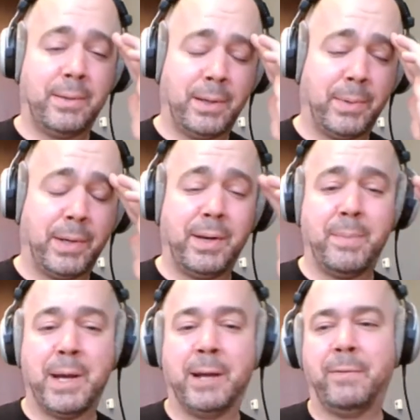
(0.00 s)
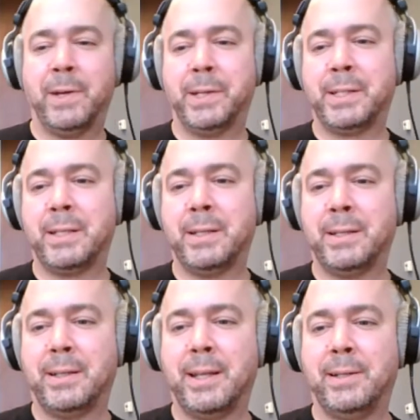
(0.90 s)
Like, we're going to MagFest,
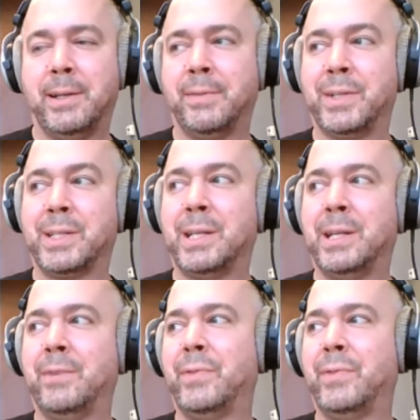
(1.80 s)
and they love us to death